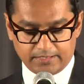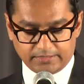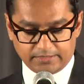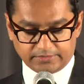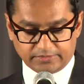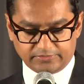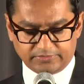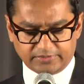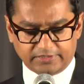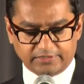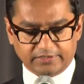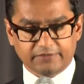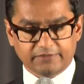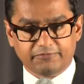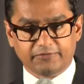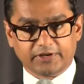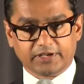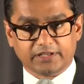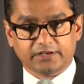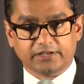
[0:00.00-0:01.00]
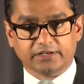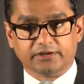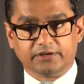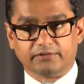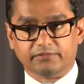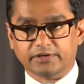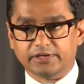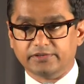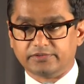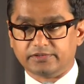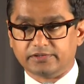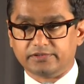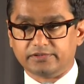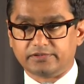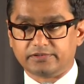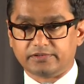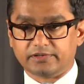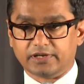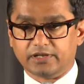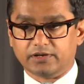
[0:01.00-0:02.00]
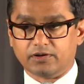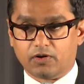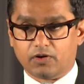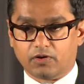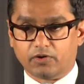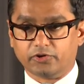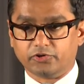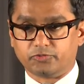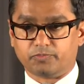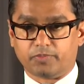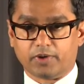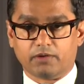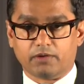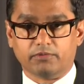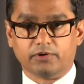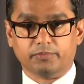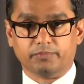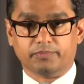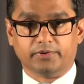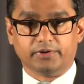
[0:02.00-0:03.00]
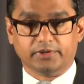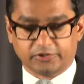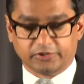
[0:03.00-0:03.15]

The significant increases in horsepower per